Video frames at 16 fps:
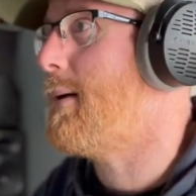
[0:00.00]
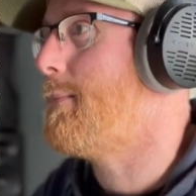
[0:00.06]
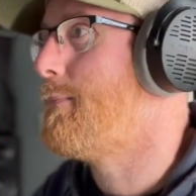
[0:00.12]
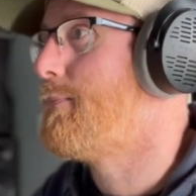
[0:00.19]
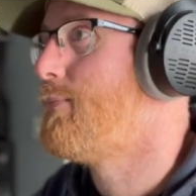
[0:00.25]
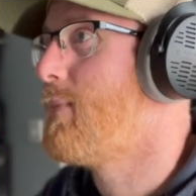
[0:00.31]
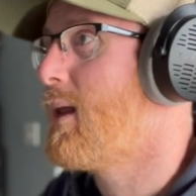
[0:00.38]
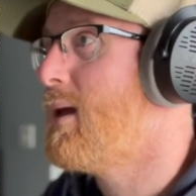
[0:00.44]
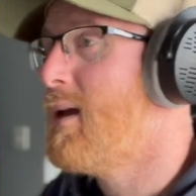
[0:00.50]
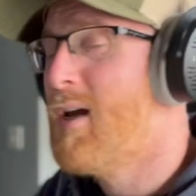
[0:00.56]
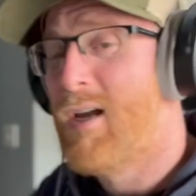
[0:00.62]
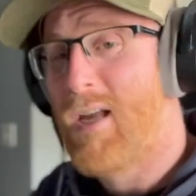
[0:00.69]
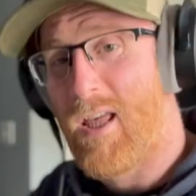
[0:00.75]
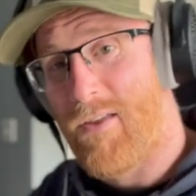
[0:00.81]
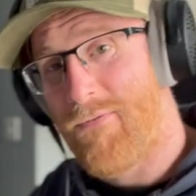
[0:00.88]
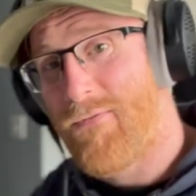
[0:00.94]

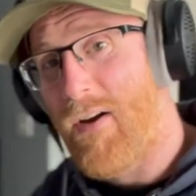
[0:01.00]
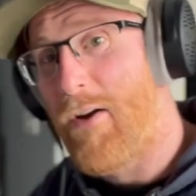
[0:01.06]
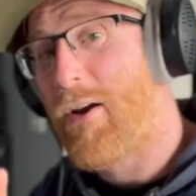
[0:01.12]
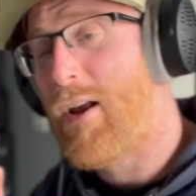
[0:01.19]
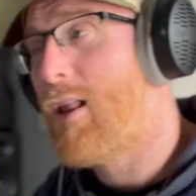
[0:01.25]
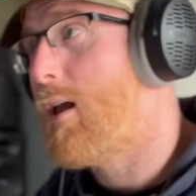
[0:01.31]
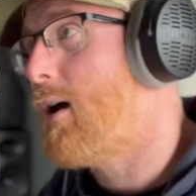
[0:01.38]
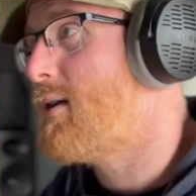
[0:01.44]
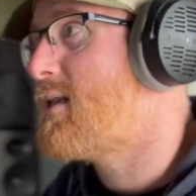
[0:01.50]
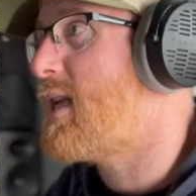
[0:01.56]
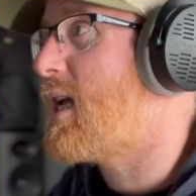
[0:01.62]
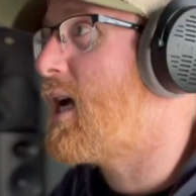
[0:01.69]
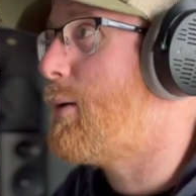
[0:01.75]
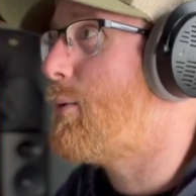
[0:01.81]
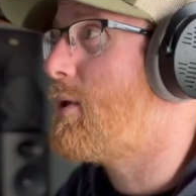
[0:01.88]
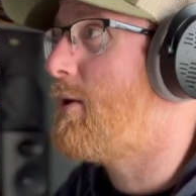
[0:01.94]
And the very last
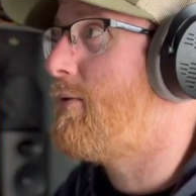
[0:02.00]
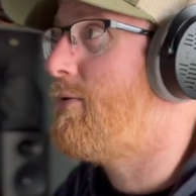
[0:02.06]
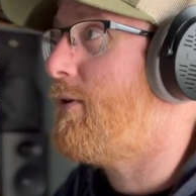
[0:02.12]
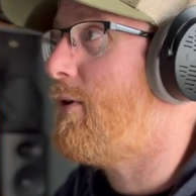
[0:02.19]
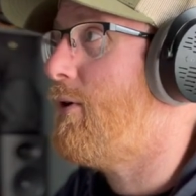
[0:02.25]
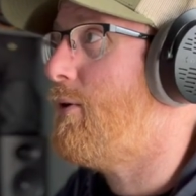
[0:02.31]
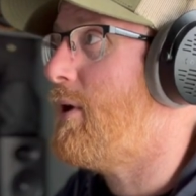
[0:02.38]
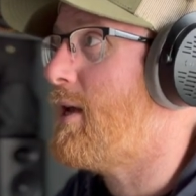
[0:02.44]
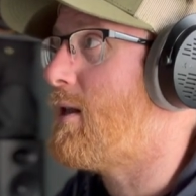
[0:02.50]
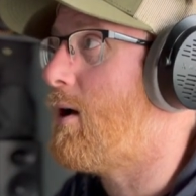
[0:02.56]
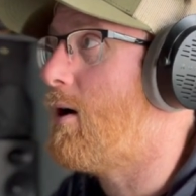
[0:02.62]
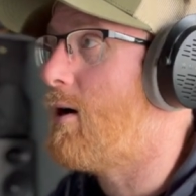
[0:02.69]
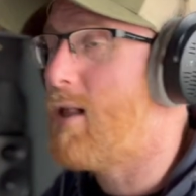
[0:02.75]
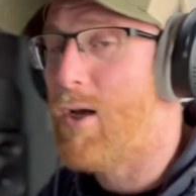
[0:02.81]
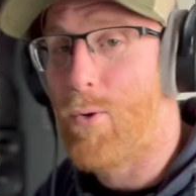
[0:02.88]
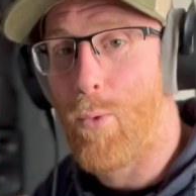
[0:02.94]
thing I want to do in
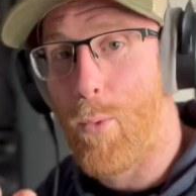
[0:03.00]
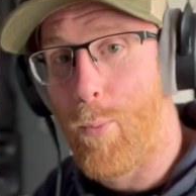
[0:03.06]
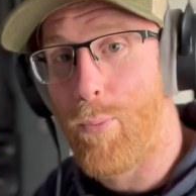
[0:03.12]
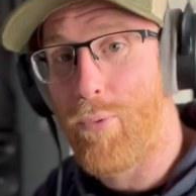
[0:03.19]
our little